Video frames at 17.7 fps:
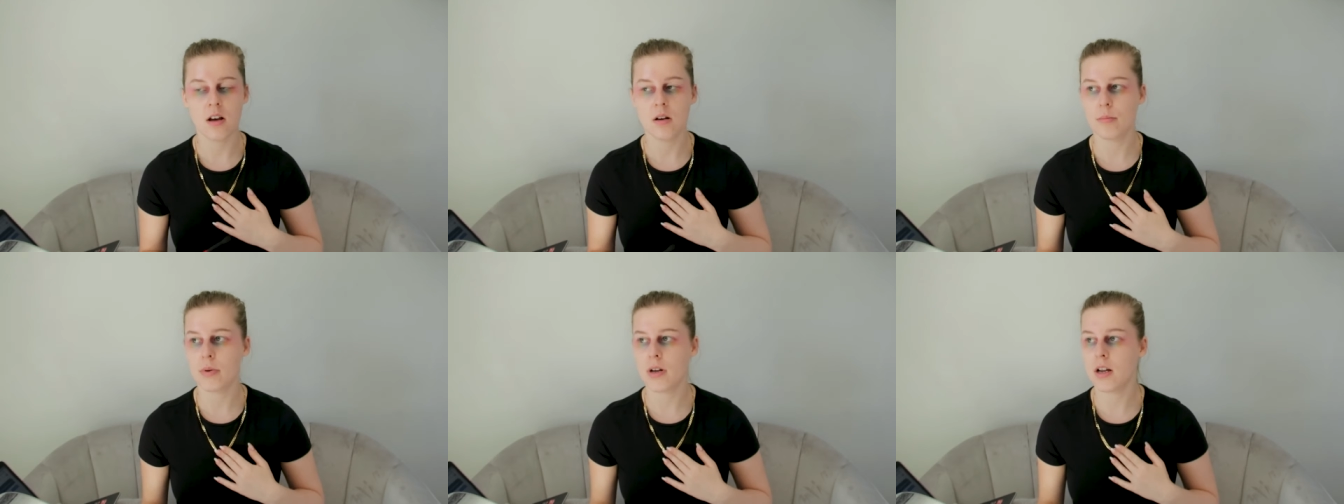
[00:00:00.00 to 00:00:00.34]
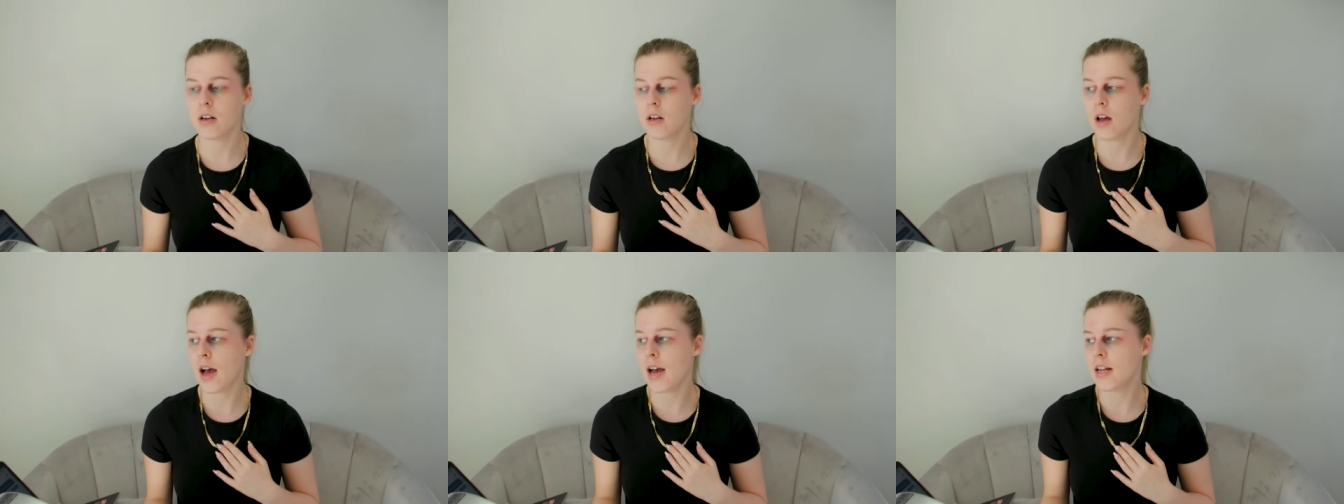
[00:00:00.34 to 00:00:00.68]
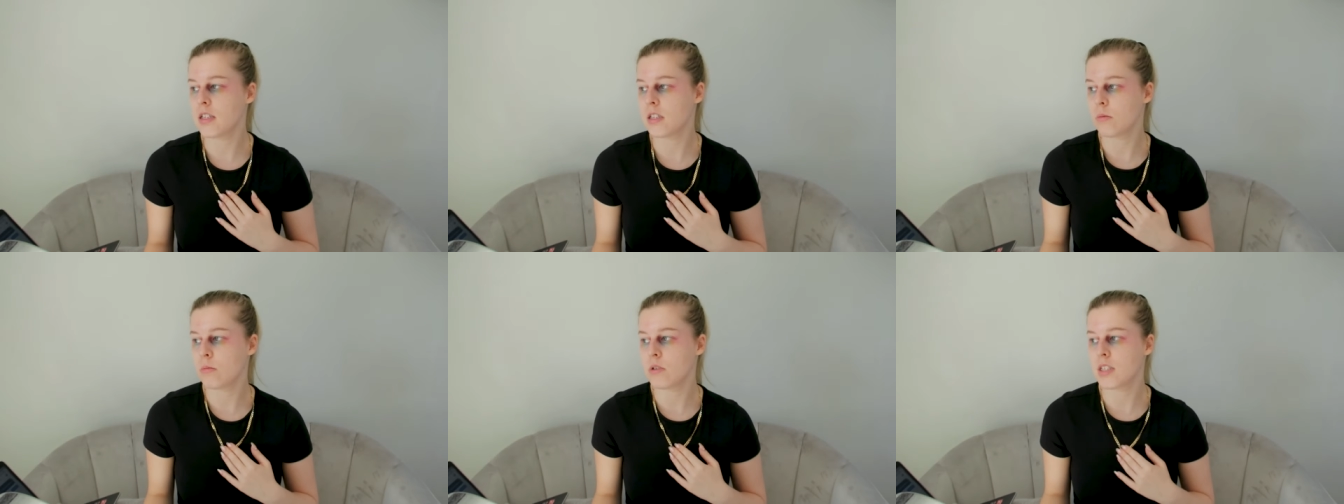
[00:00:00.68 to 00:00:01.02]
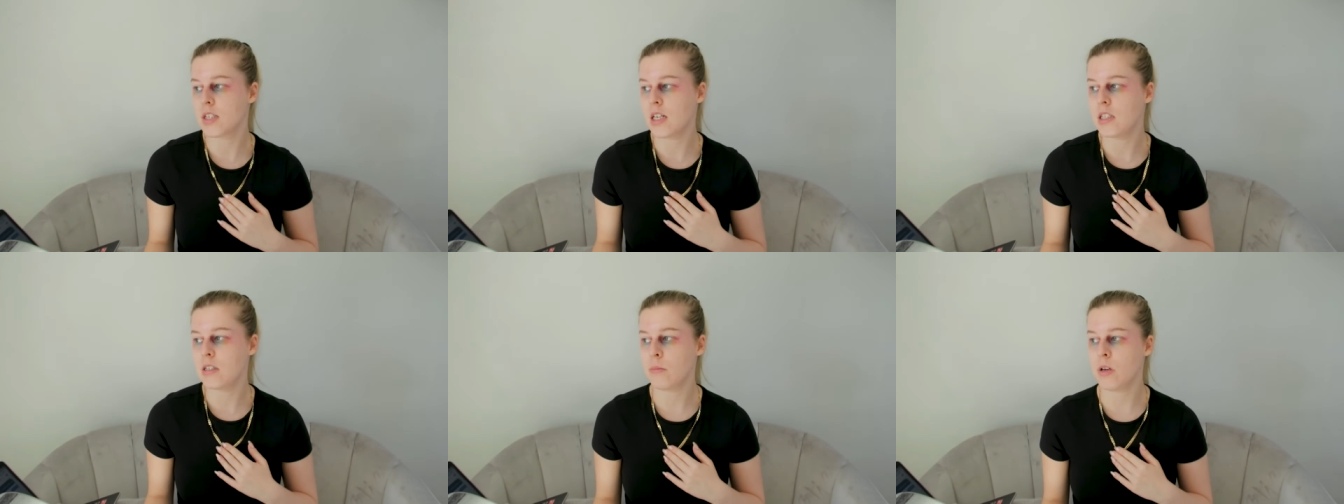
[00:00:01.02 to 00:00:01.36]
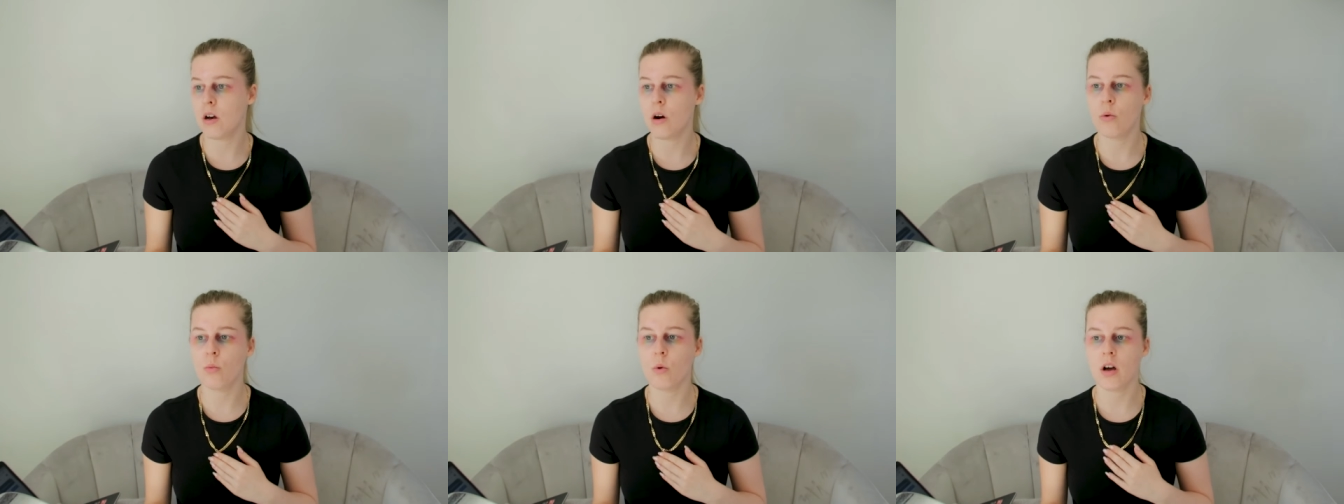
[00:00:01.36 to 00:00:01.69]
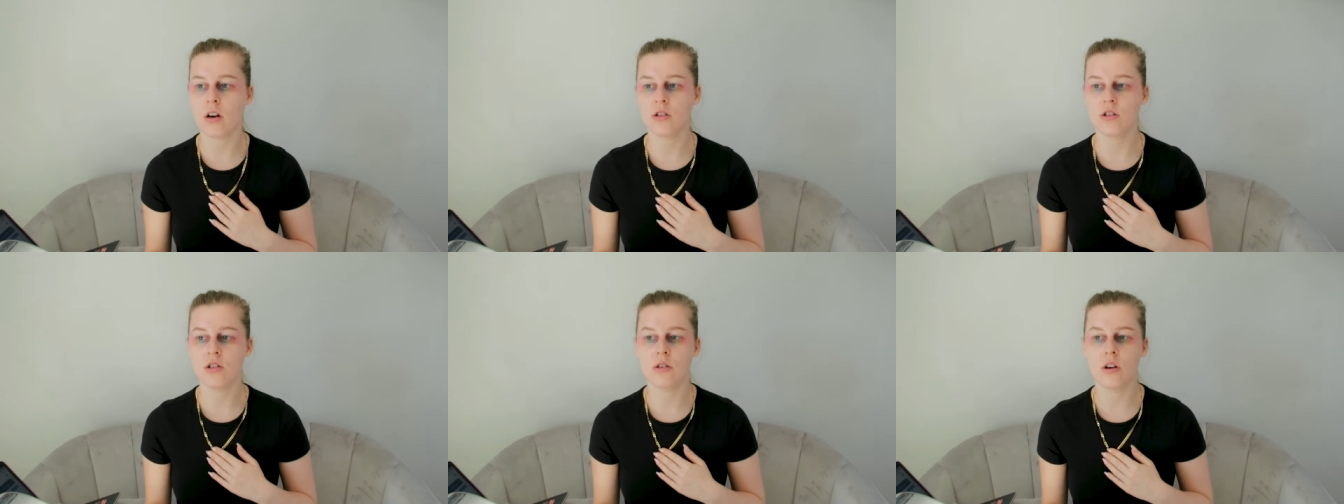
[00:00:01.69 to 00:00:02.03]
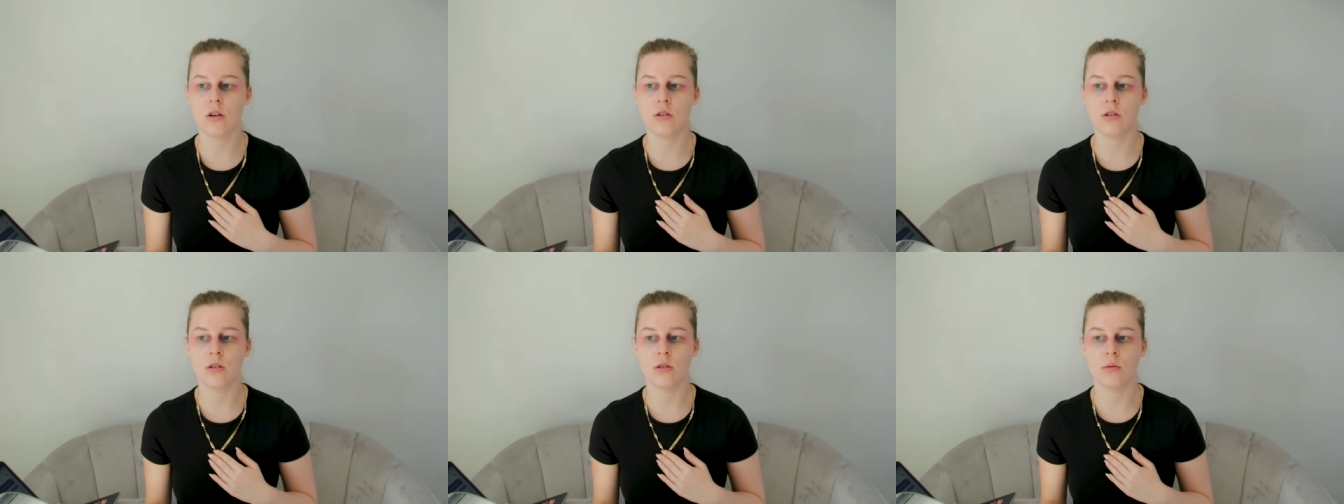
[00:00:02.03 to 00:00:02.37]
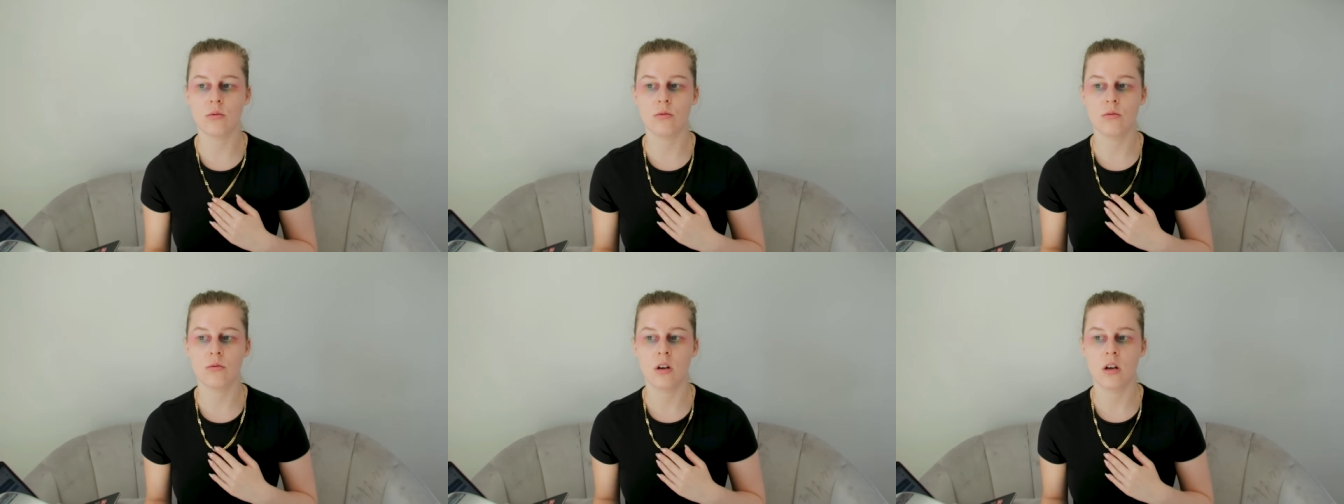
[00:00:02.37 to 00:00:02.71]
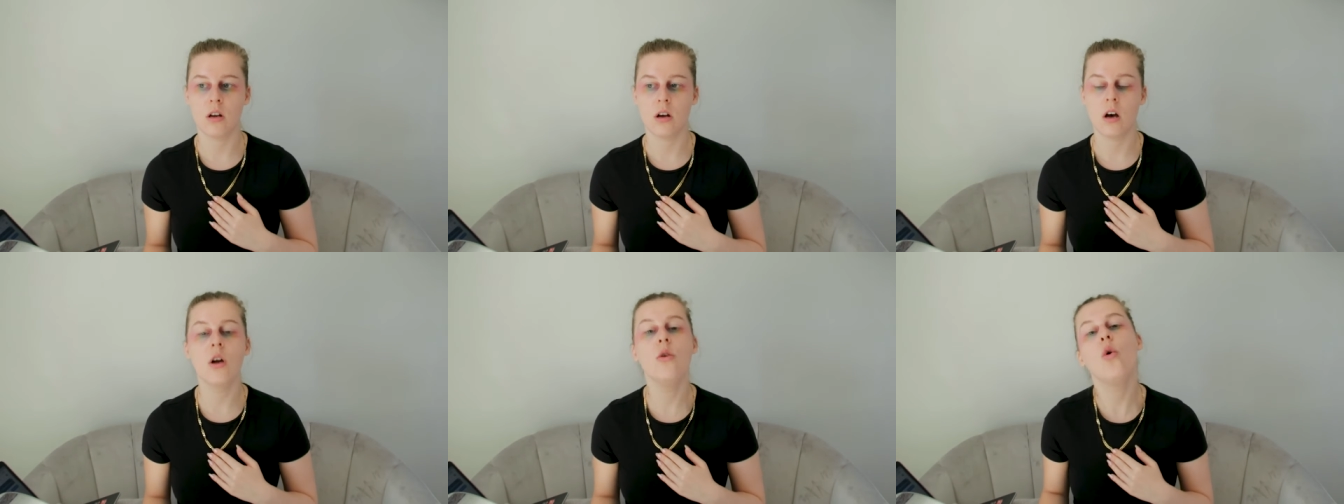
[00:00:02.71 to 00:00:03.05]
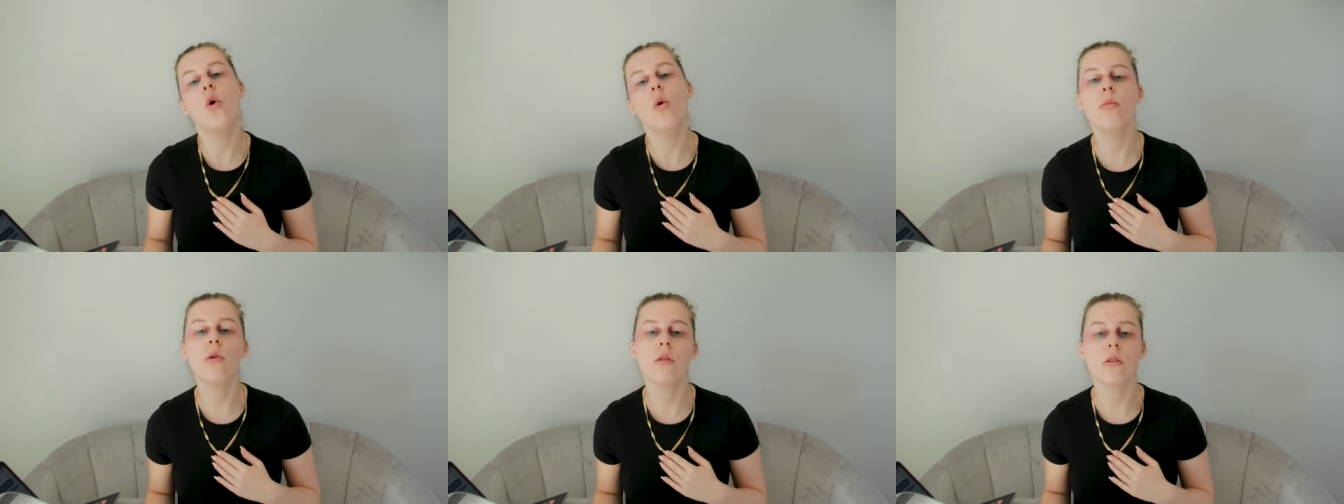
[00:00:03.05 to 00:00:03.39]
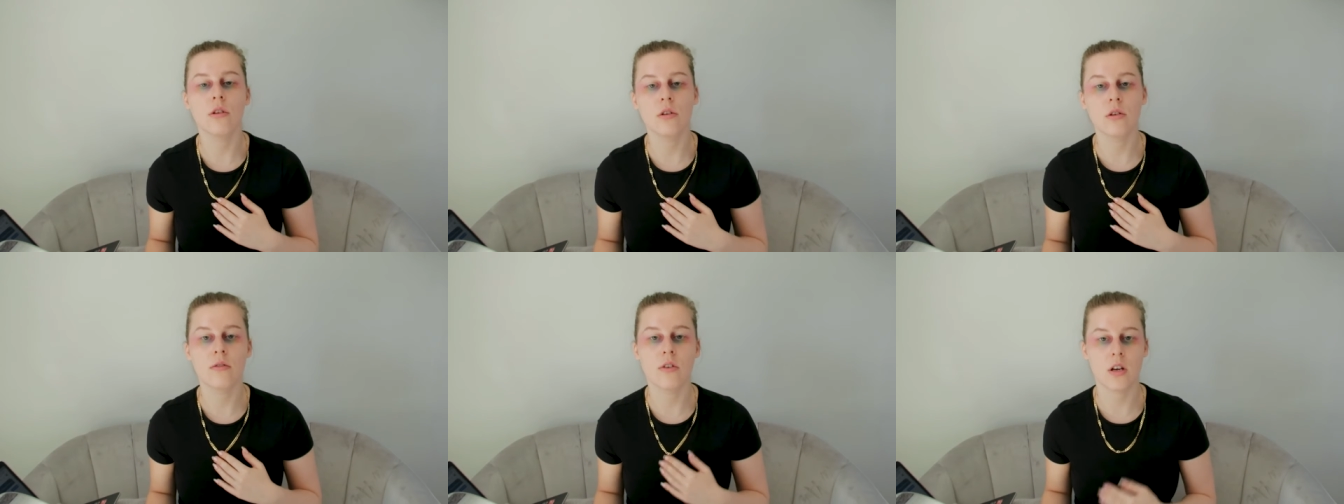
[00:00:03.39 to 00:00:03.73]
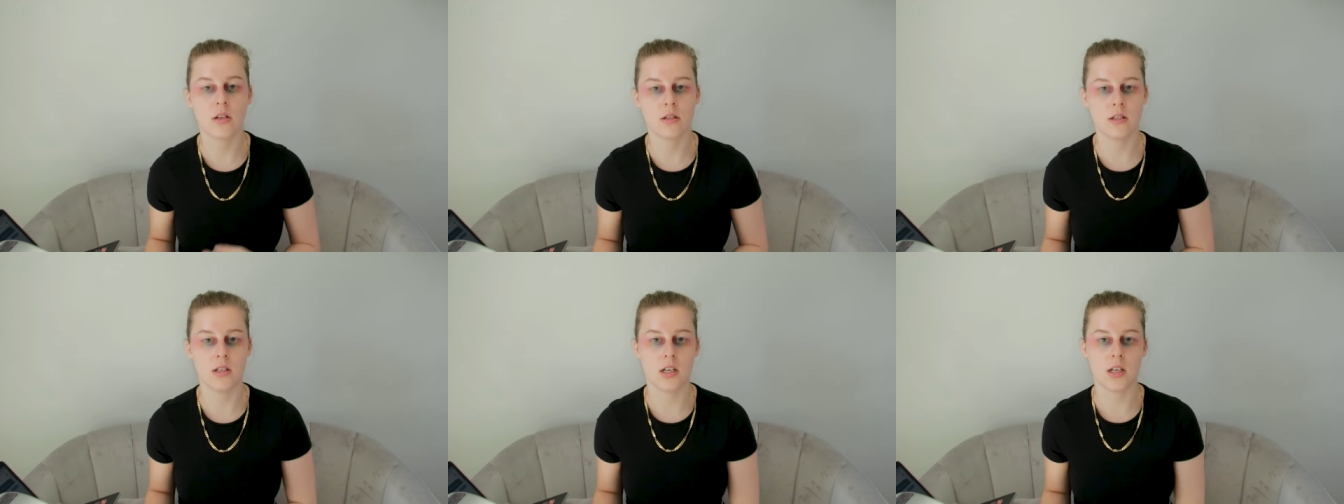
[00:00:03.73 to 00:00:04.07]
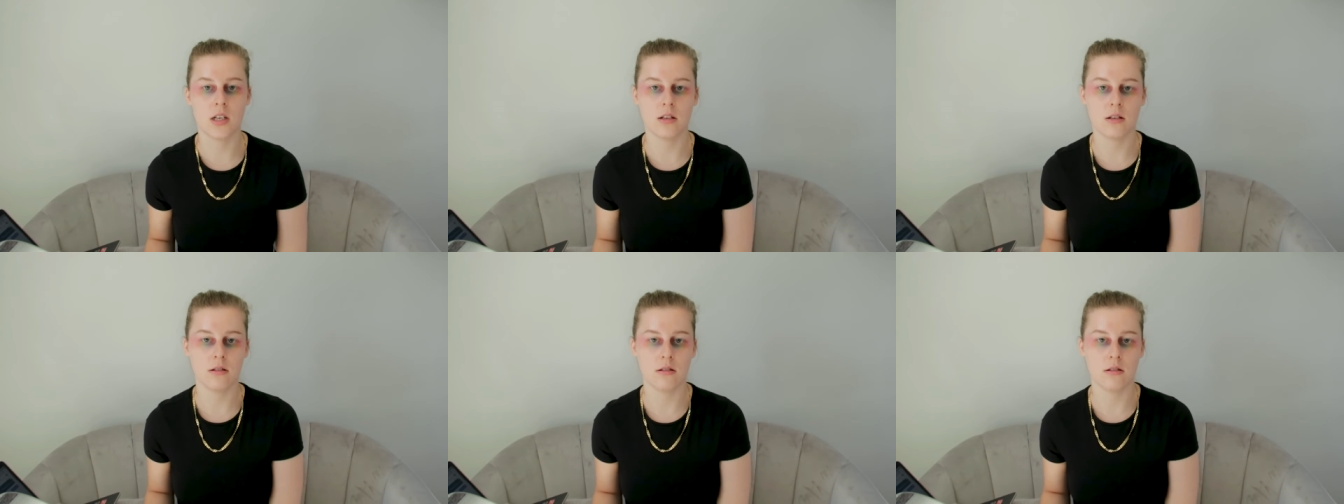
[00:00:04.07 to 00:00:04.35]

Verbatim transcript: But I had someone say to me, Oh, why don't you go to a normal university